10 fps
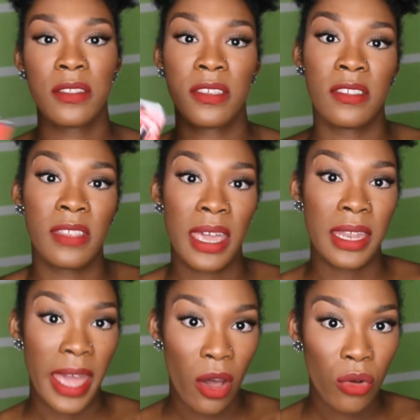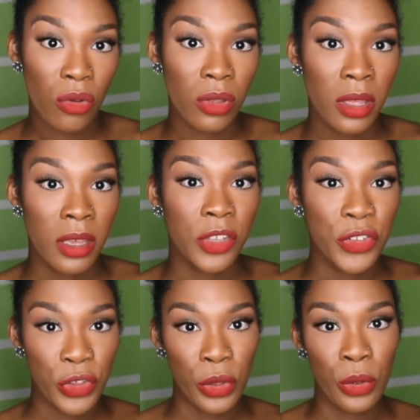to stand out.
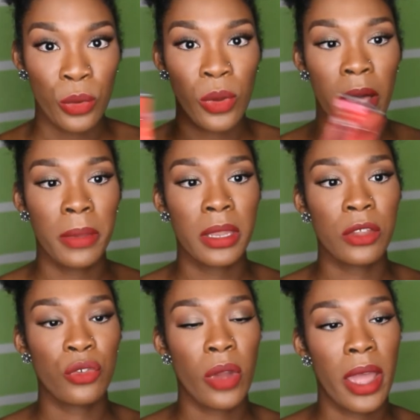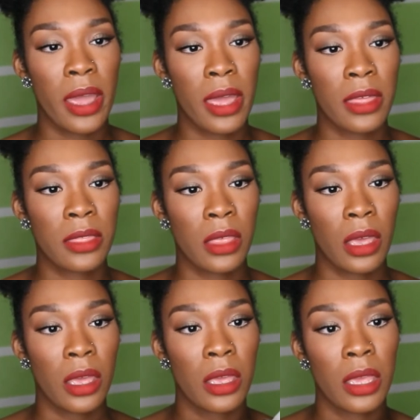So I'm gonna try
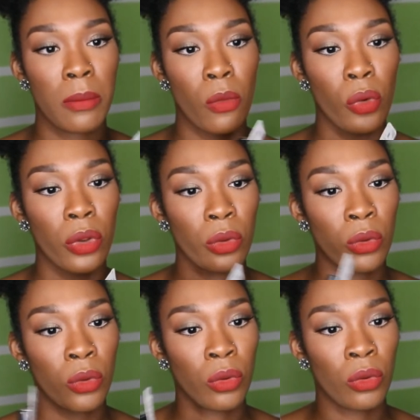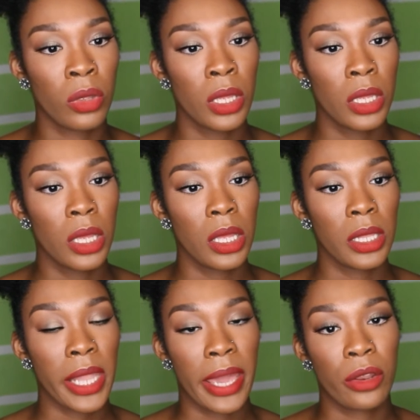the Immortal
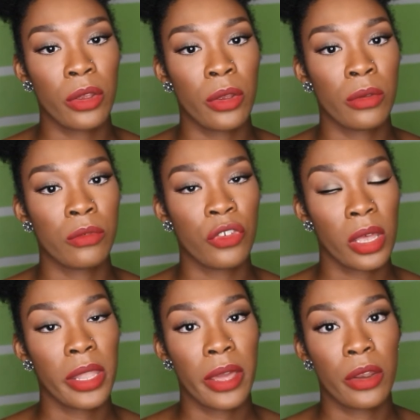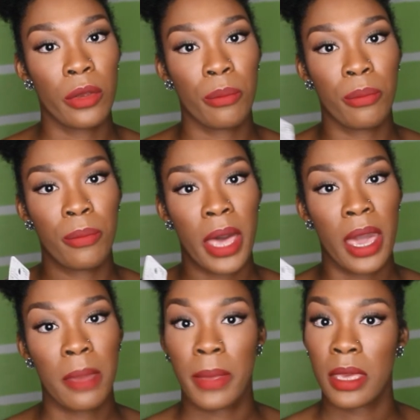gel liner
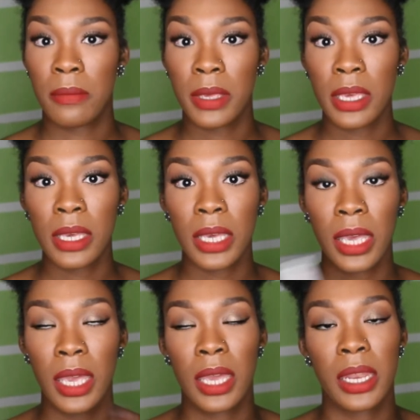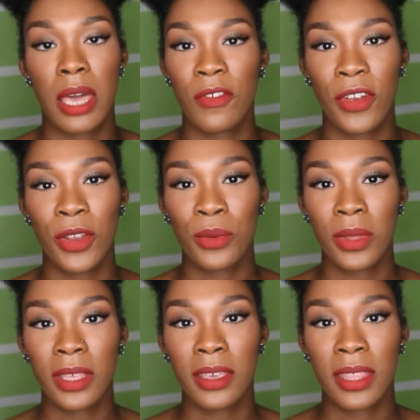by Makeup Geek, and I've heard
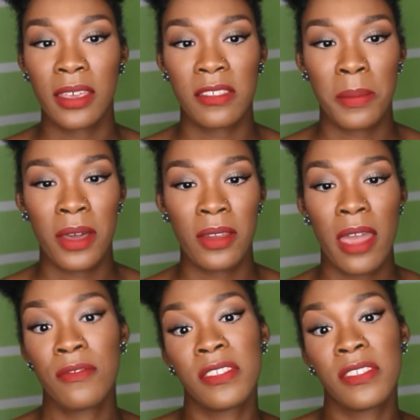really good things about it. I've